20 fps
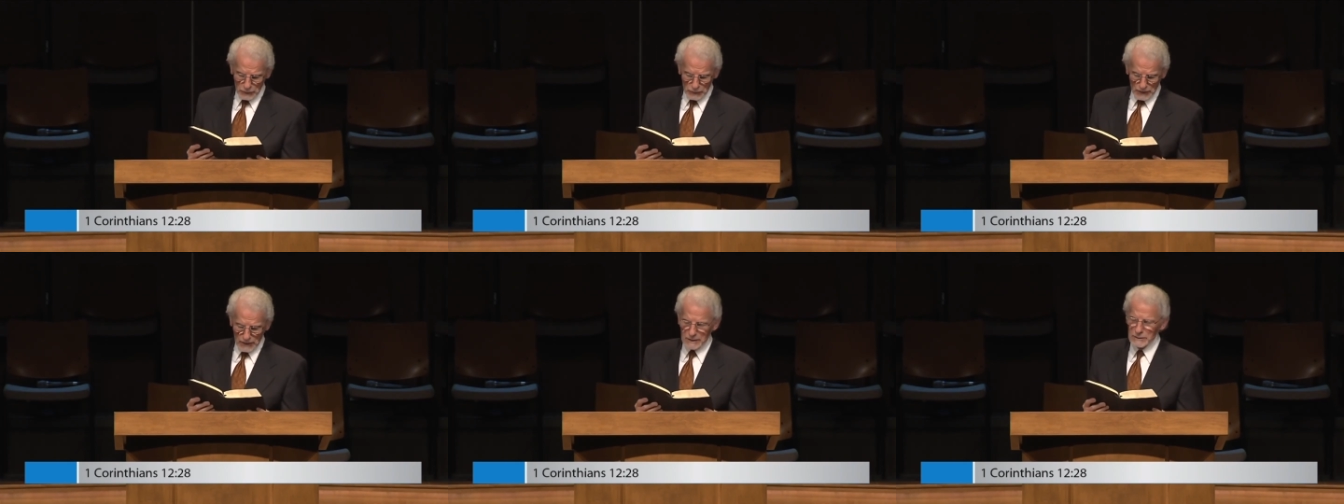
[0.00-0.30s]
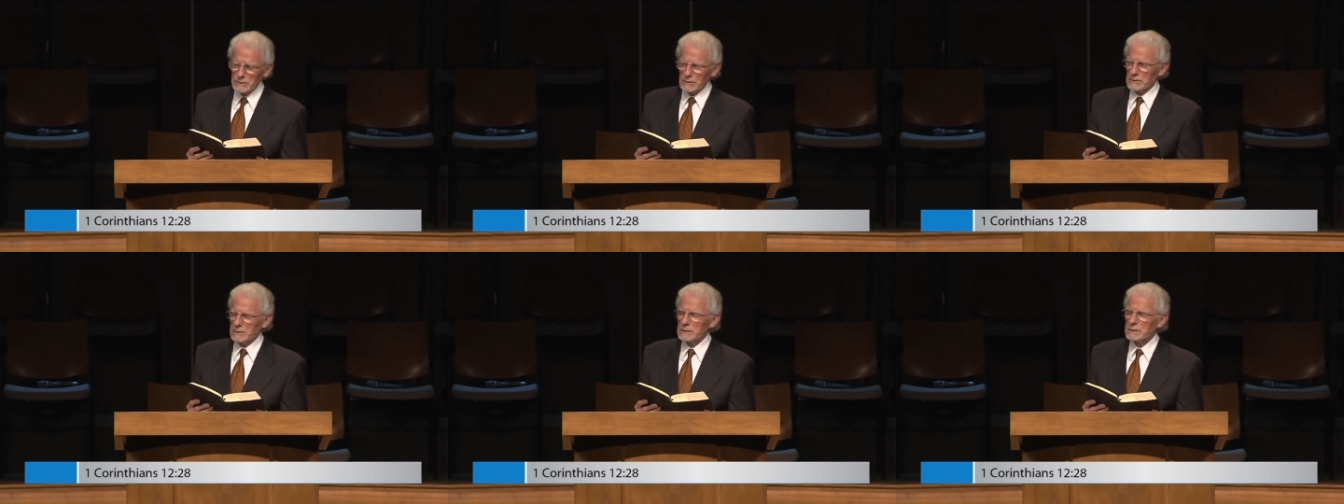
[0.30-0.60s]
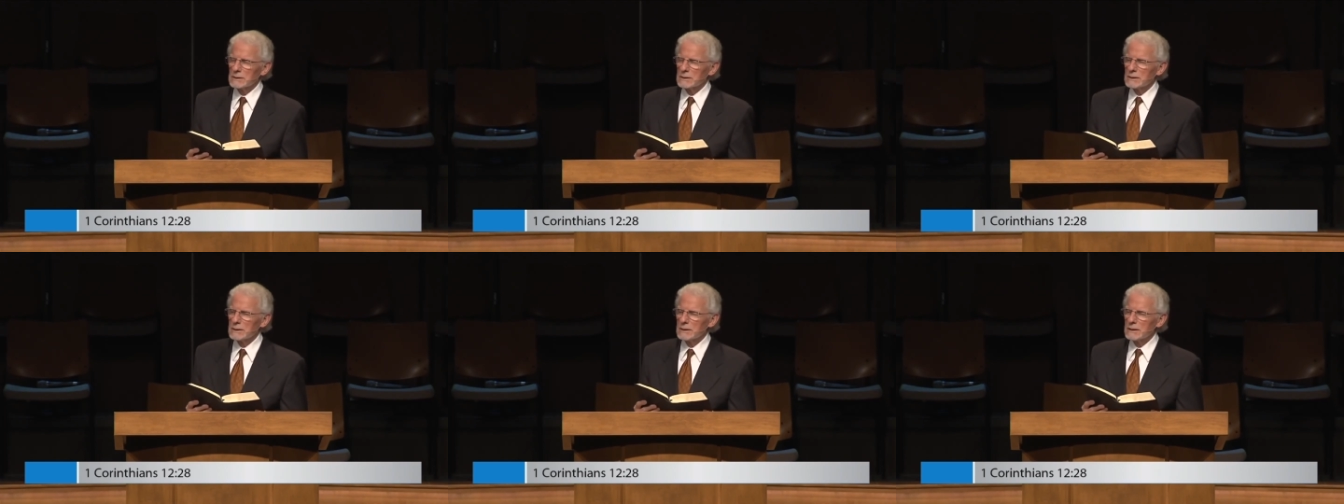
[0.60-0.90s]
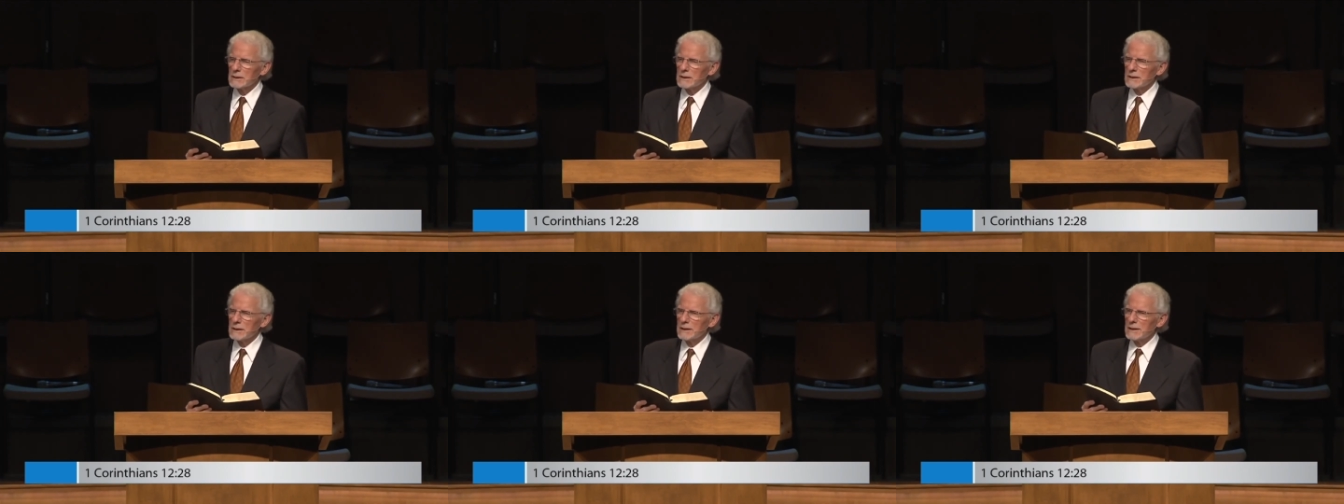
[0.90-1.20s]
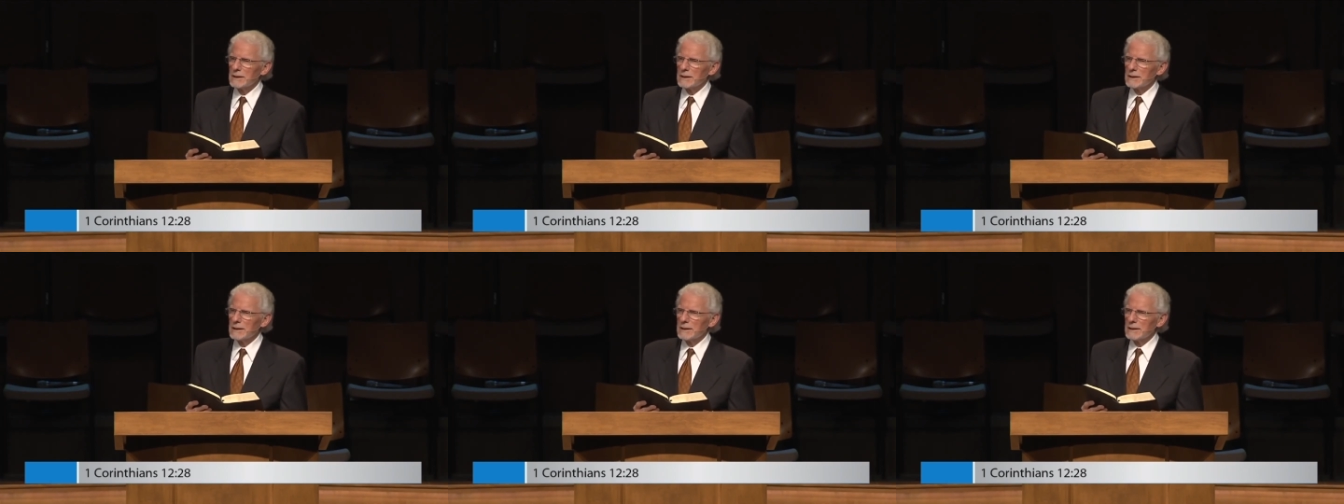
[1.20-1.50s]
says.
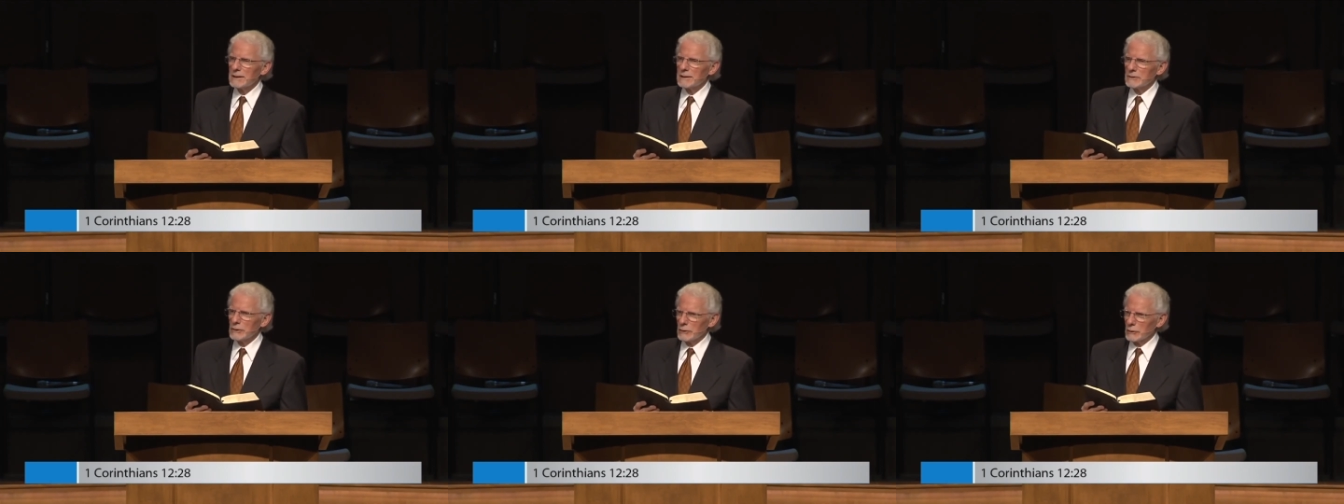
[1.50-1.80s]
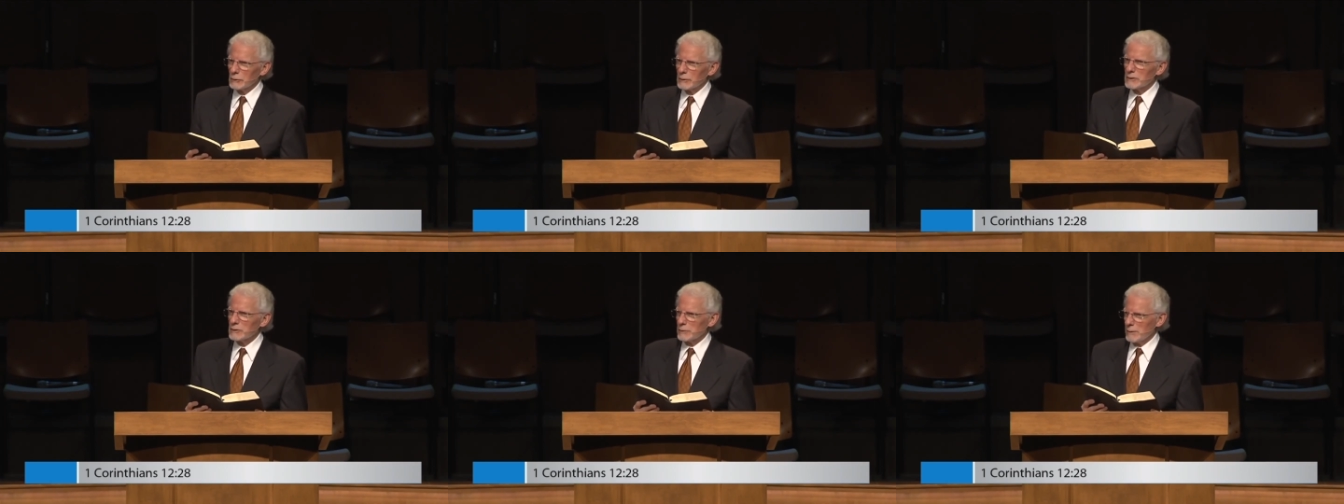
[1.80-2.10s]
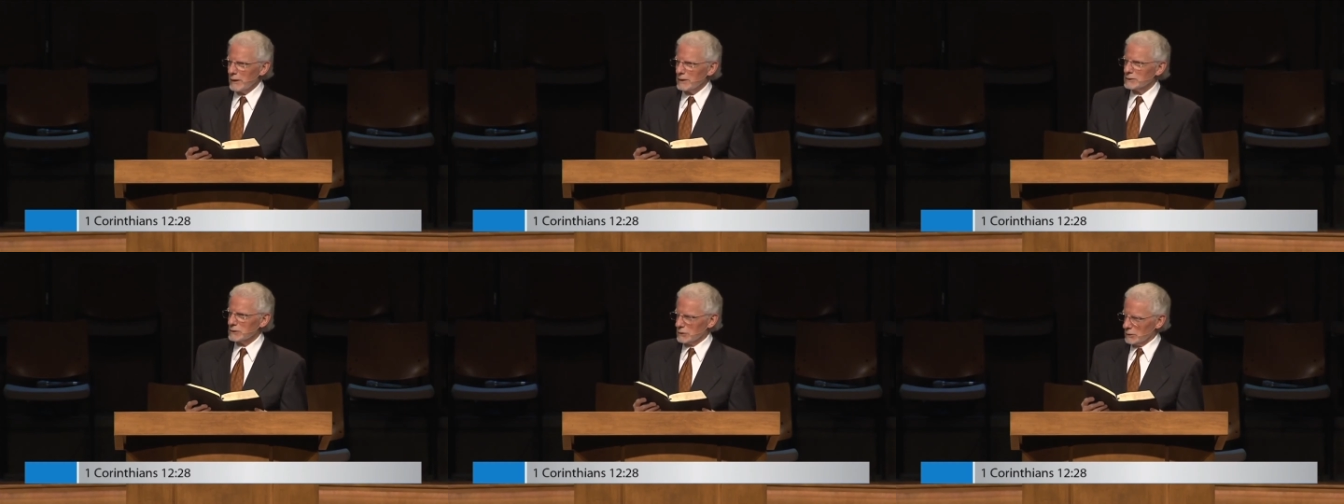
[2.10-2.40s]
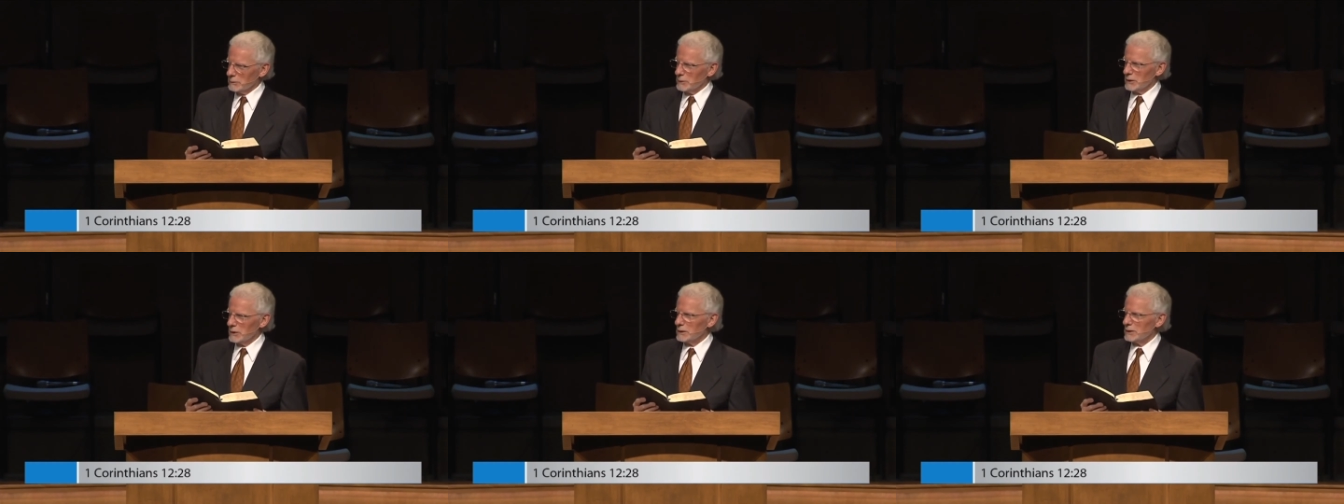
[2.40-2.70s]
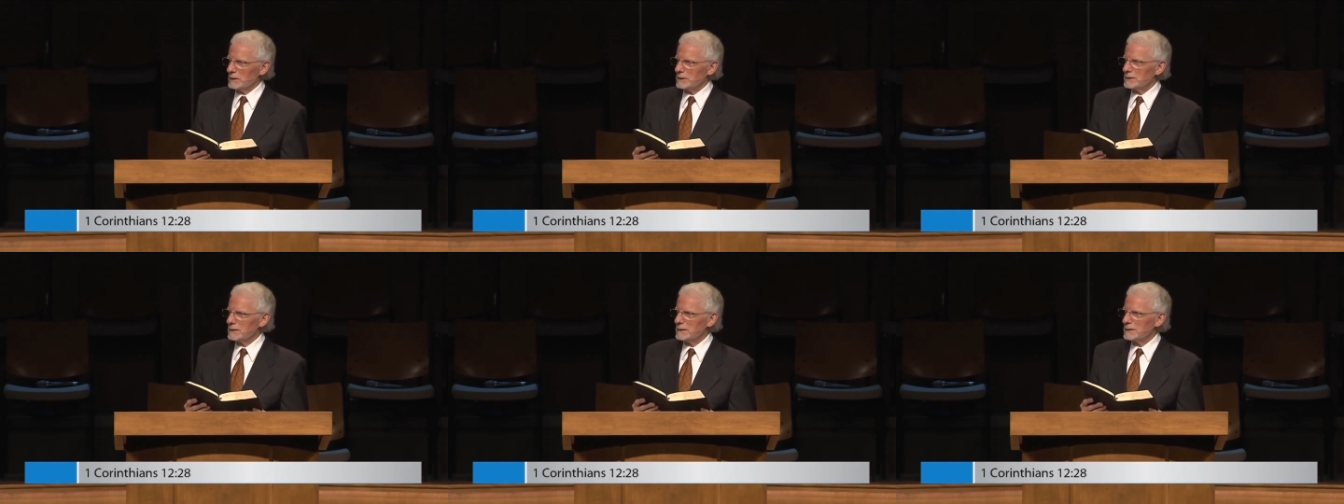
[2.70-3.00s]
You're
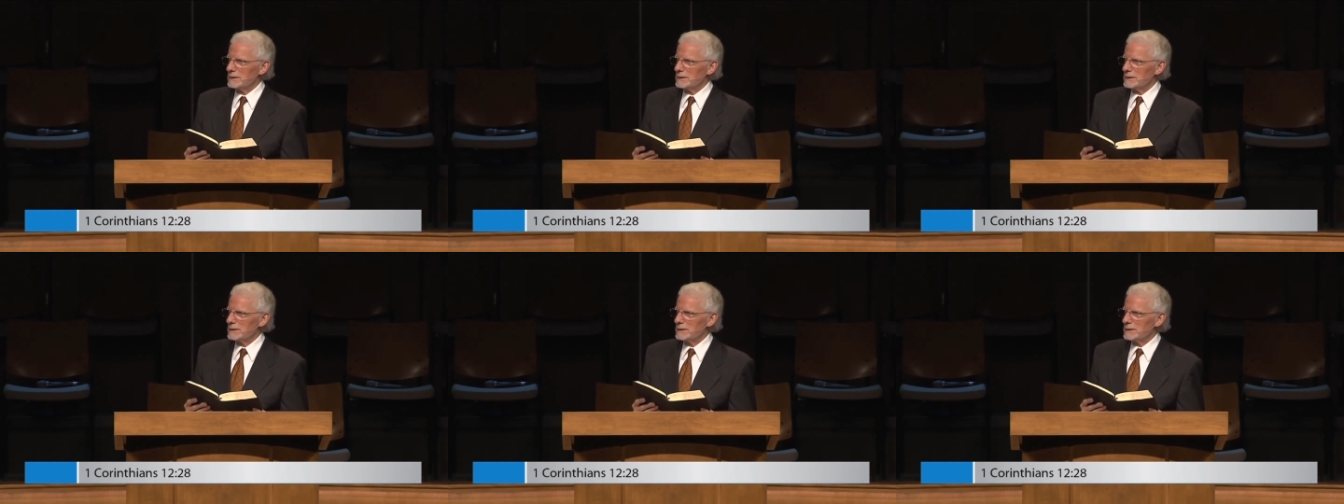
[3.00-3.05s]
responsible.